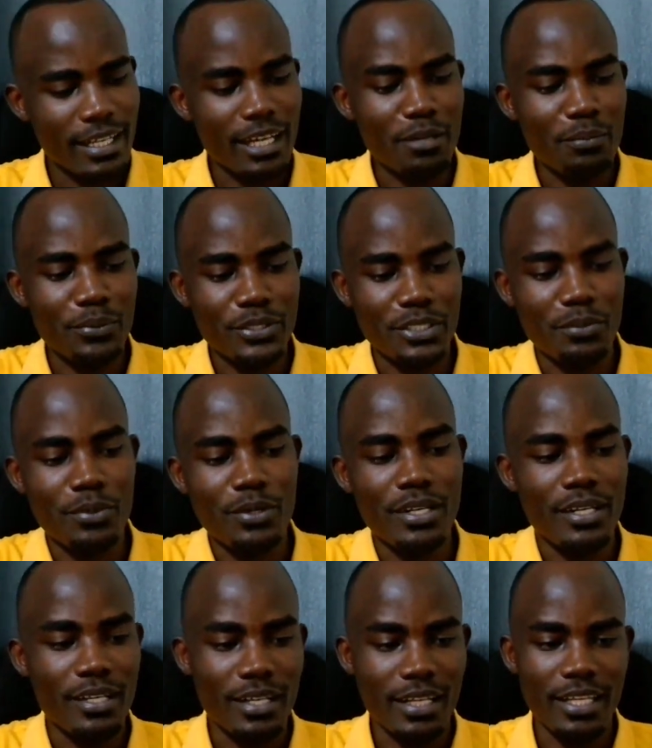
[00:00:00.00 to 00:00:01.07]
and
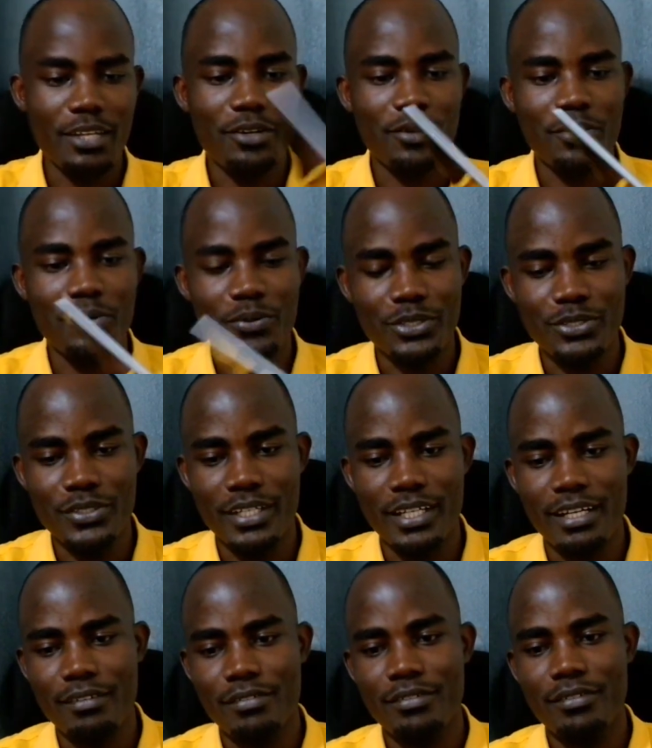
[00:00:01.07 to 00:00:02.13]
portable, like what we
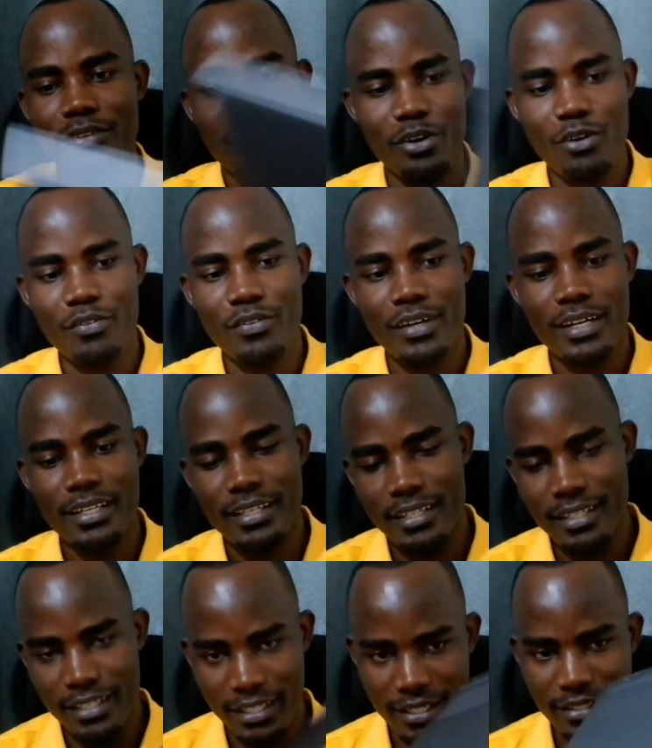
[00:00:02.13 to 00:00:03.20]
have over
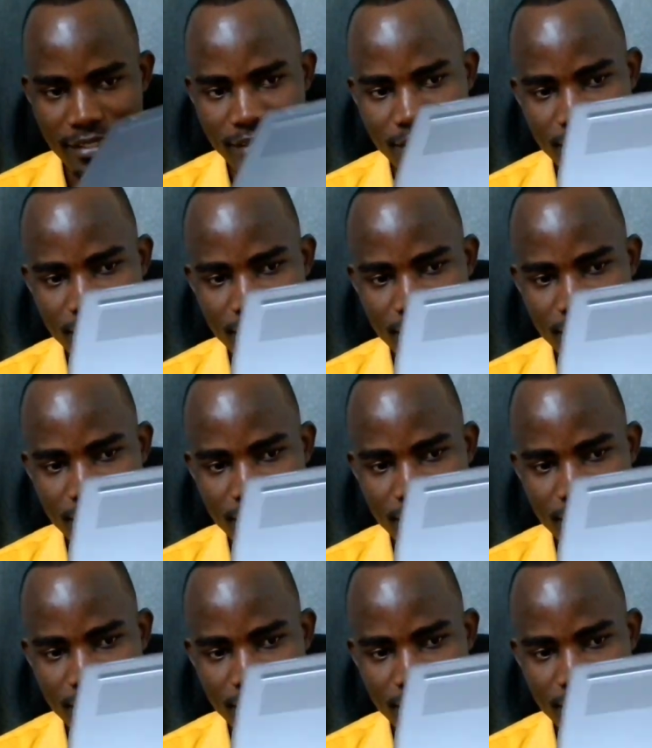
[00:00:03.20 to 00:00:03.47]
here.